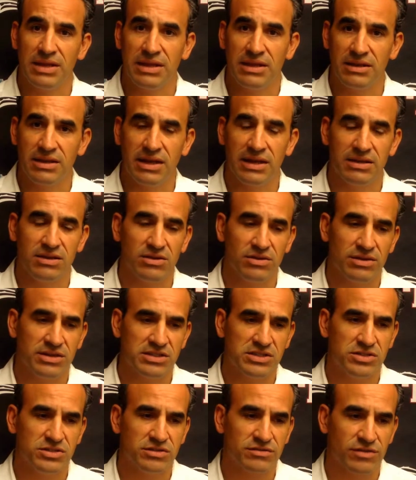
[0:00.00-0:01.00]
and you know, this
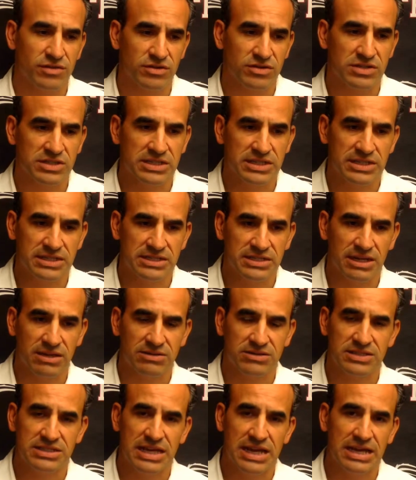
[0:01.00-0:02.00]
university is
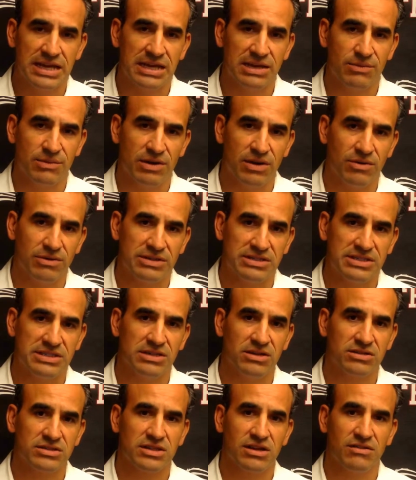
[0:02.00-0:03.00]
outstanding, and we always see
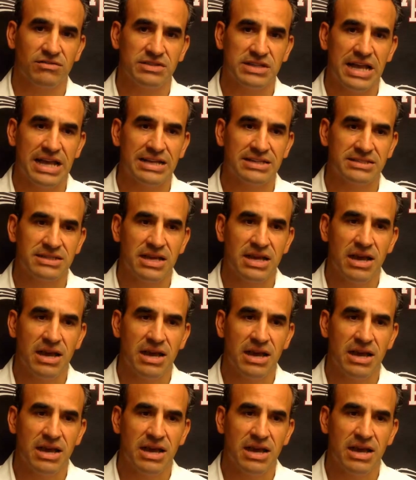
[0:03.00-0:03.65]
ourselves as